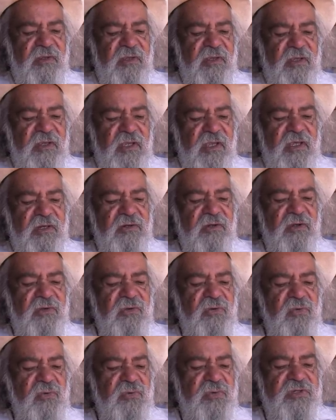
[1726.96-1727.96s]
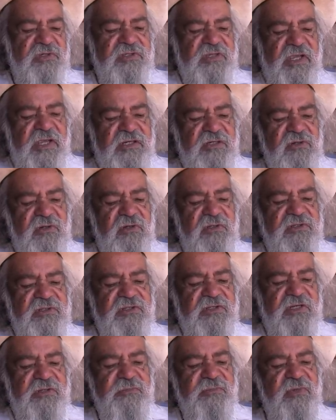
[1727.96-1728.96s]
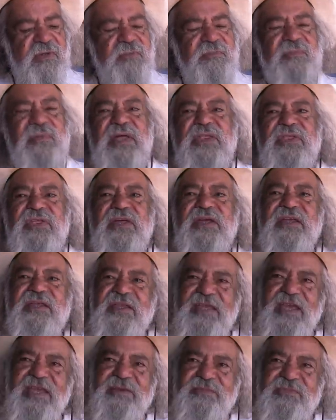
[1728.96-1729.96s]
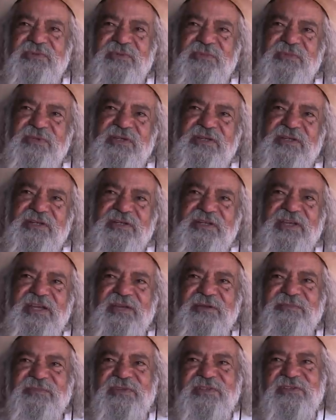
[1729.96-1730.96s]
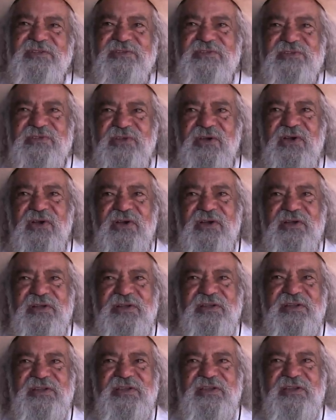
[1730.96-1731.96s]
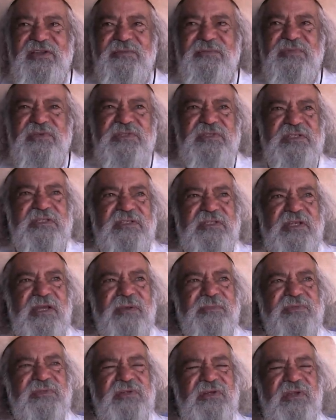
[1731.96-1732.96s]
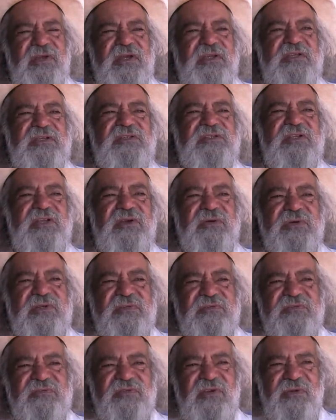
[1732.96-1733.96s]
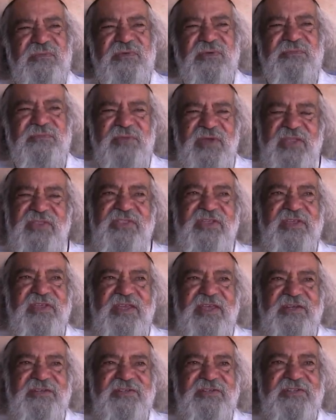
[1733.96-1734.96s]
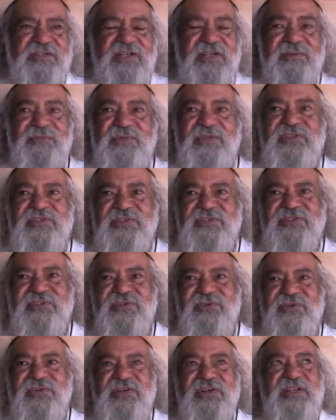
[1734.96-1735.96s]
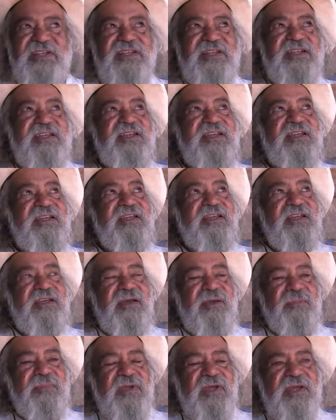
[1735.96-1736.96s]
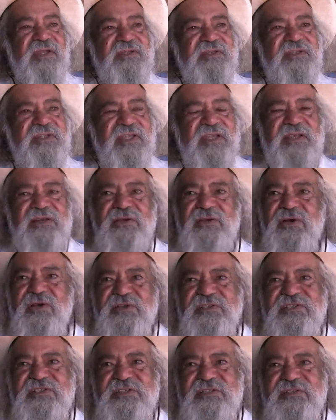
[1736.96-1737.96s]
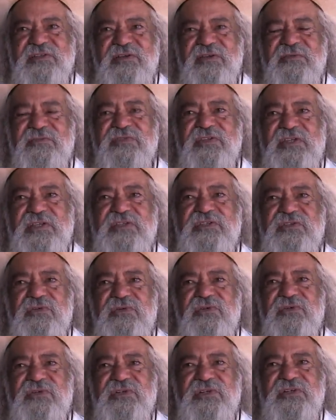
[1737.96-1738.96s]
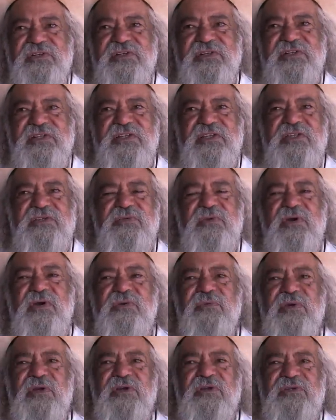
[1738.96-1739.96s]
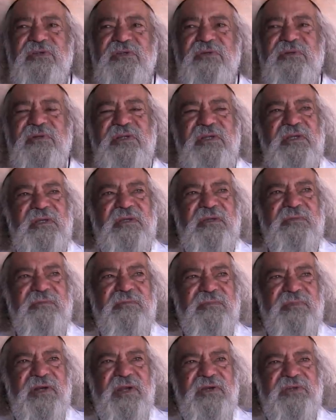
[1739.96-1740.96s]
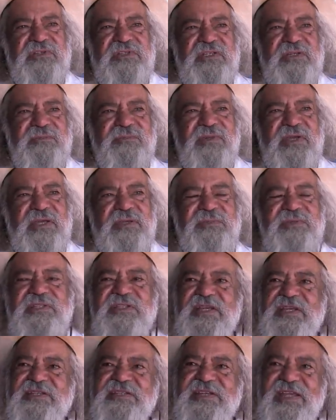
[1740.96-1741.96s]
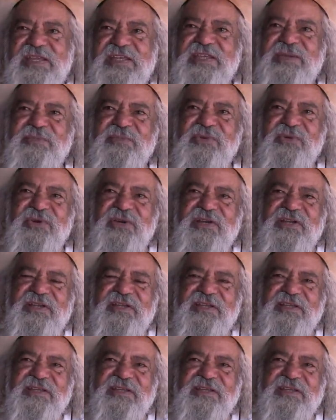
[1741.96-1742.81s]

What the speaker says: and I always acknowledge that my mother came to me and gave me the song. Because it comes like as though it's from a mother had to tell me the story about their loss of their children. You know, that's why I wrote it, Brown Skin Baby, They Take Him Away.